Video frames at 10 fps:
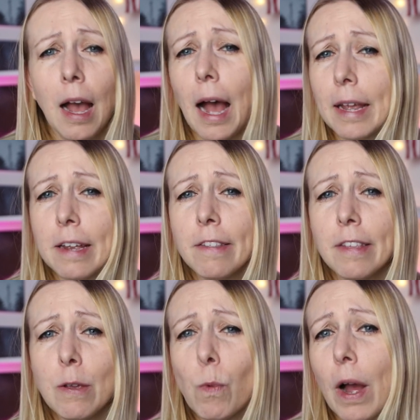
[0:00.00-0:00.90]
I can
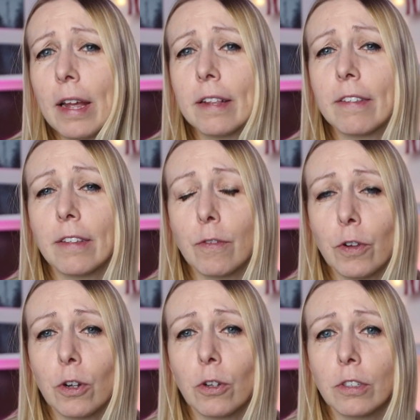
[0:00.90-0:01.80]
see why it's
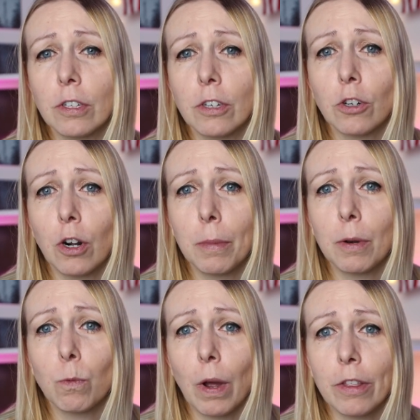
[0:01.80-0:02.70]
difficult to
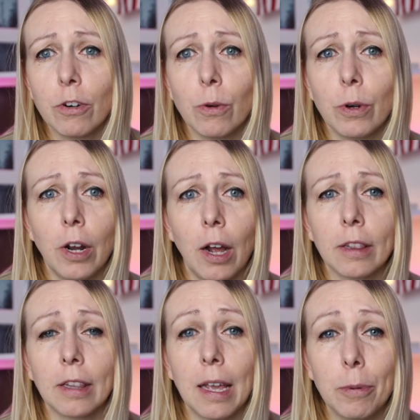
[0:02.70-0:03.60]
determine whether or
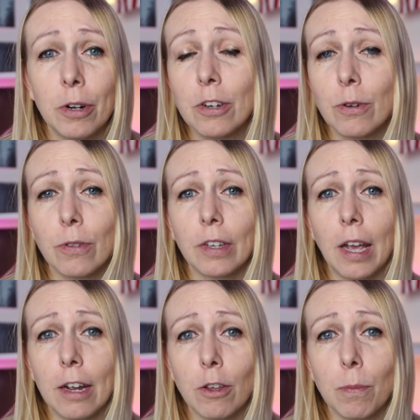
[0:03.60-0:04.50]
not labor-inducing
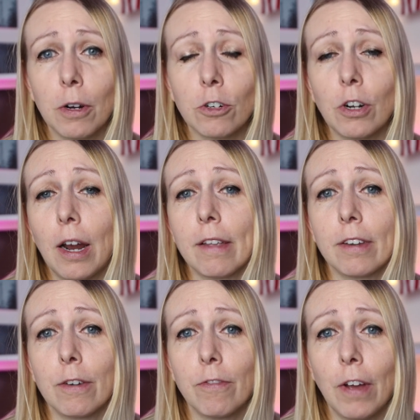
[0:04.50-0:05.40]
acupuncture has
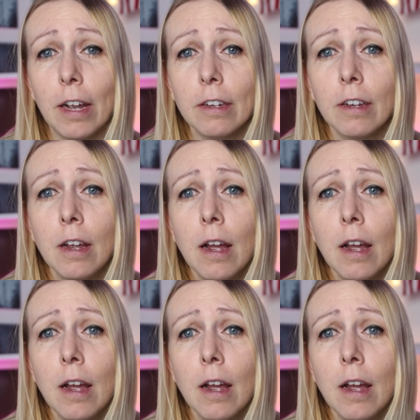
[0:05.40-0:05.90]
an effect.